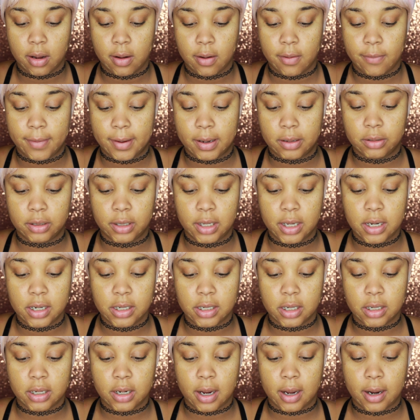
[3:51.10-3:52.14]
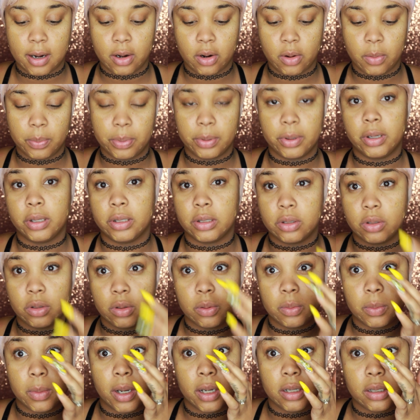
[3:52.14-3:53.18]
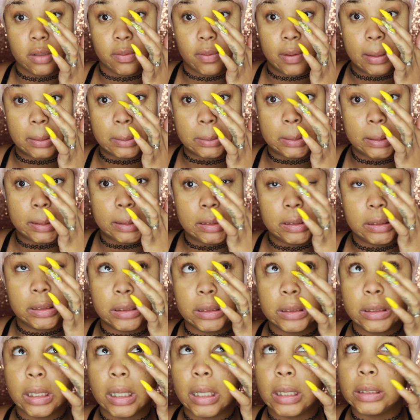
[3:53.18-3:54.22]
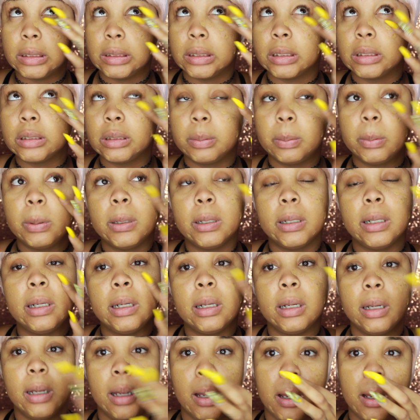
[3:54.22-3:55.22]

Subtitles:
Foundation, I don't put too much foundation. I just put